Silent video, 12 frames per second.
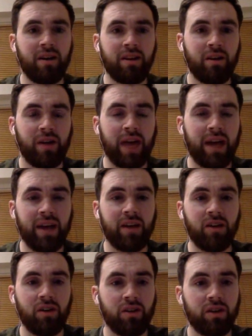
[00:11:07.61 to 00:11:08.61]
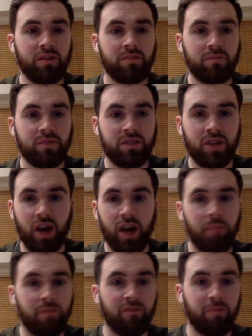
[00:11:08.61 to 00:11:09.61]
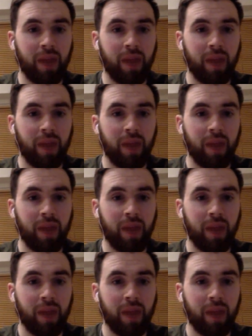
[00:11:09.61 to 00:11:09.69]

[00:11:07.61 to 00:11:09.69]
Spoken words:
I don't know, getting another type of